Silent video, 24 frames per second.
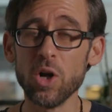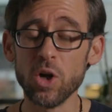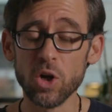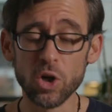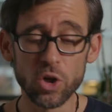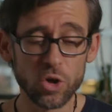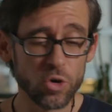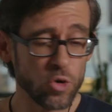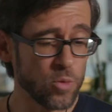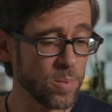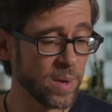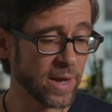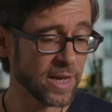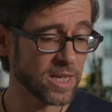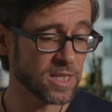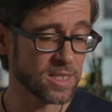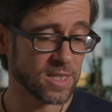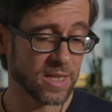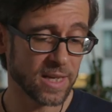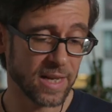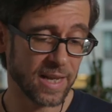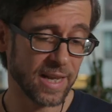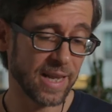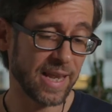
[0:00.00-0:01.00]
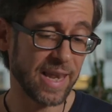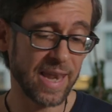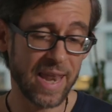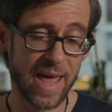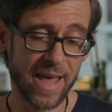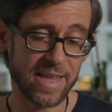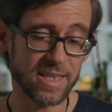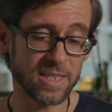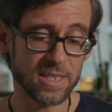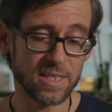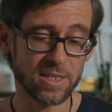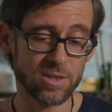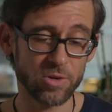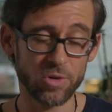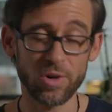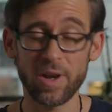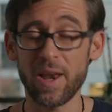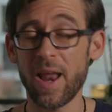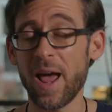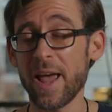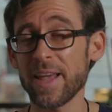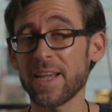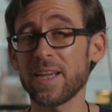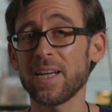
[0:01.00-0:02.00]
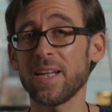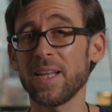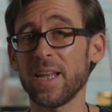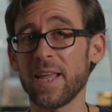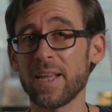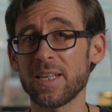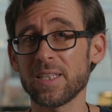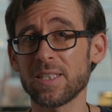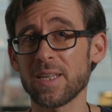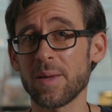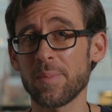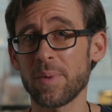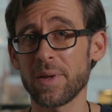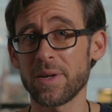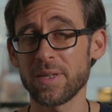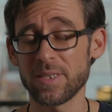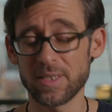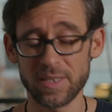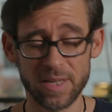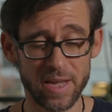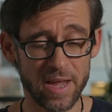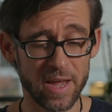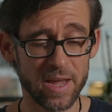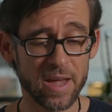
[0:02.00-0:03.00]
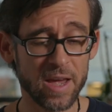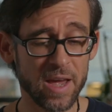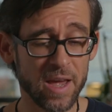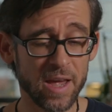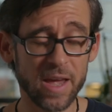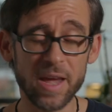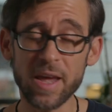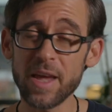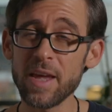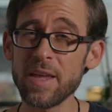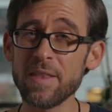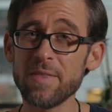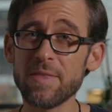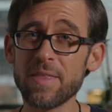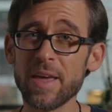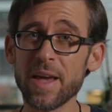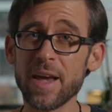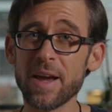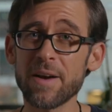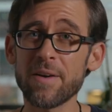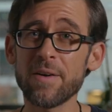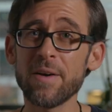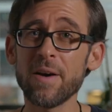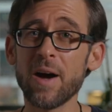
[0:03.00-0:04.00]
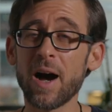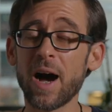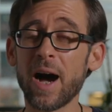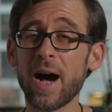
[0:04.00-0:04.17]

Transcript: Lumix lens, or Leica lens I better say, in there.